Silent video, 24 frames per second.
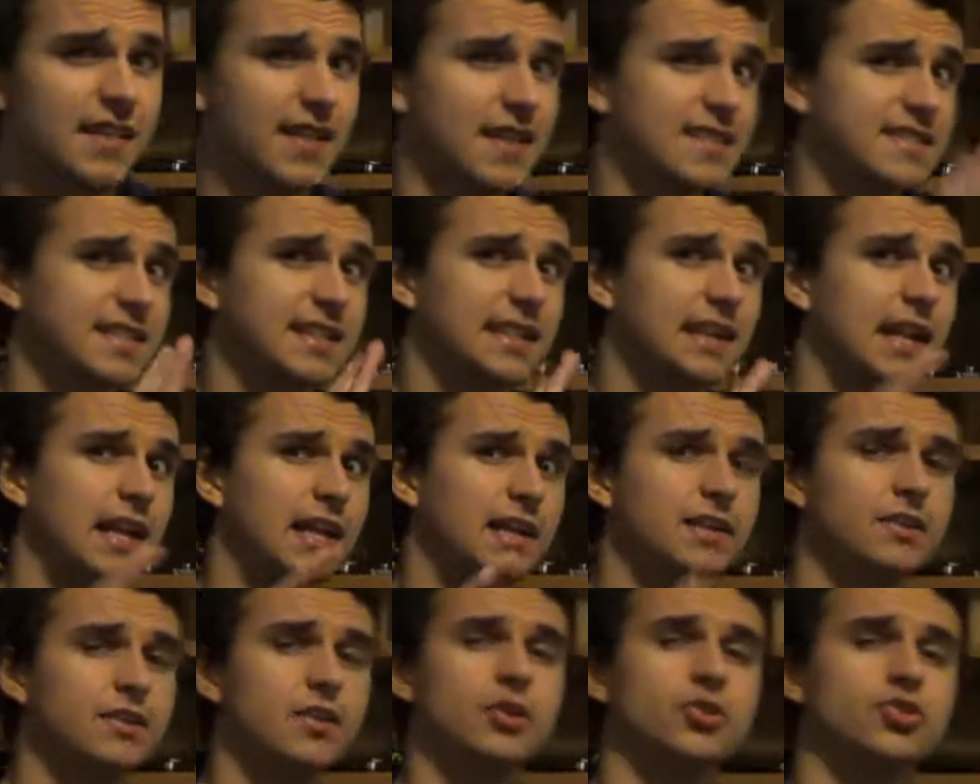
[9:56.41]
That's
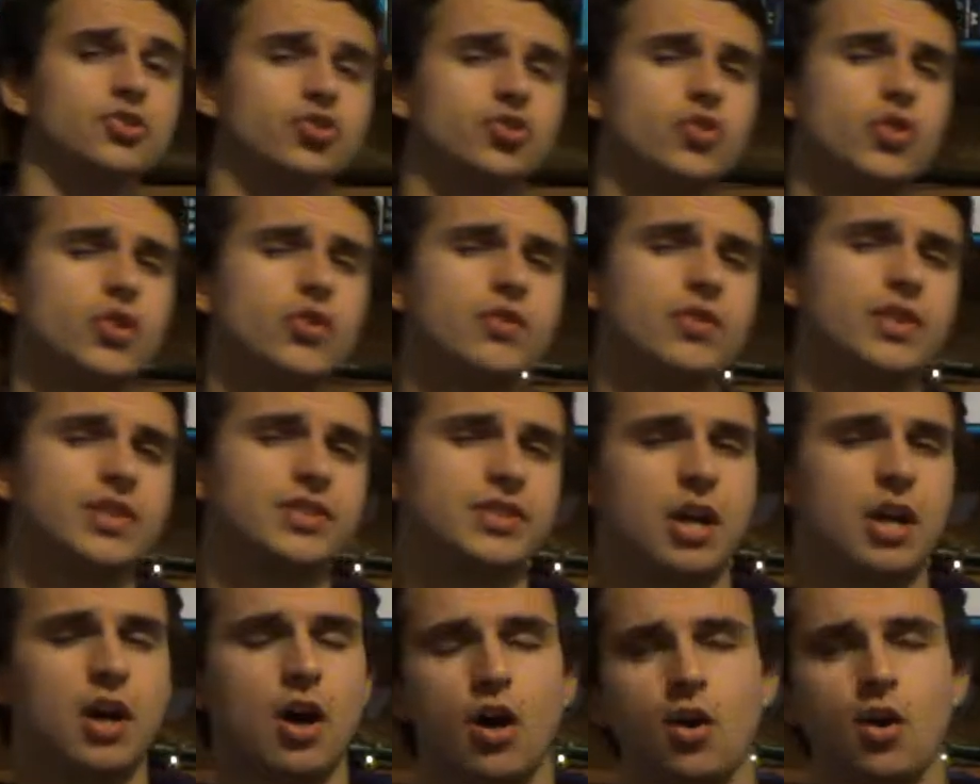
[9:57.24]
clearly not true. There's
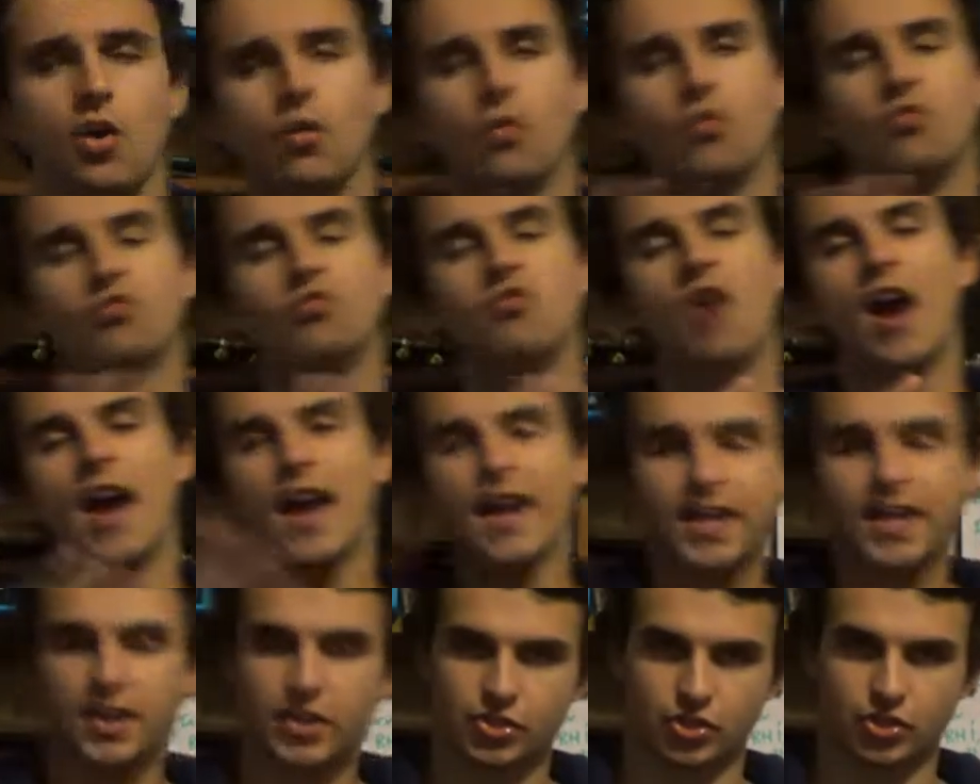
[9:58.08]
a whole
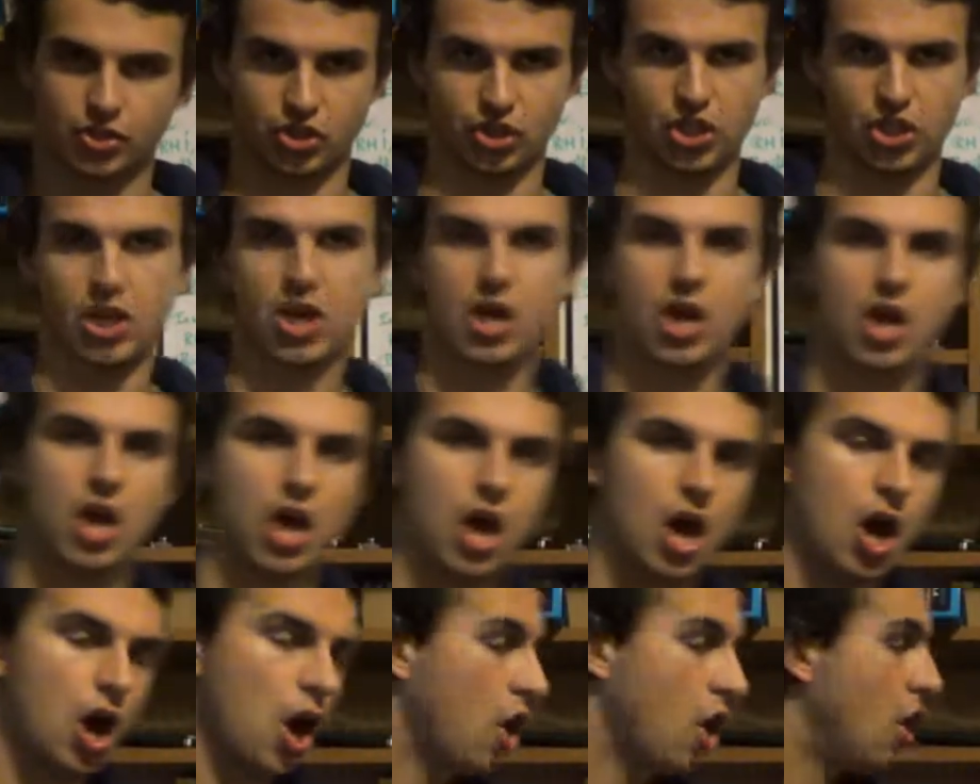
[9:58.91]
range
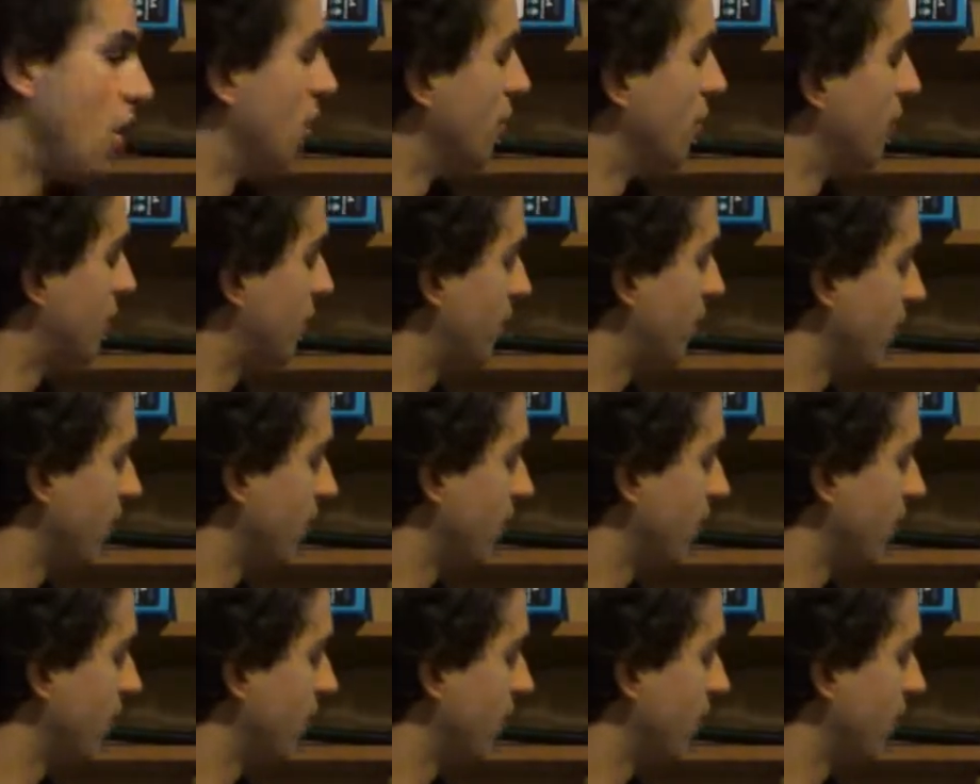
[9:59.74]
of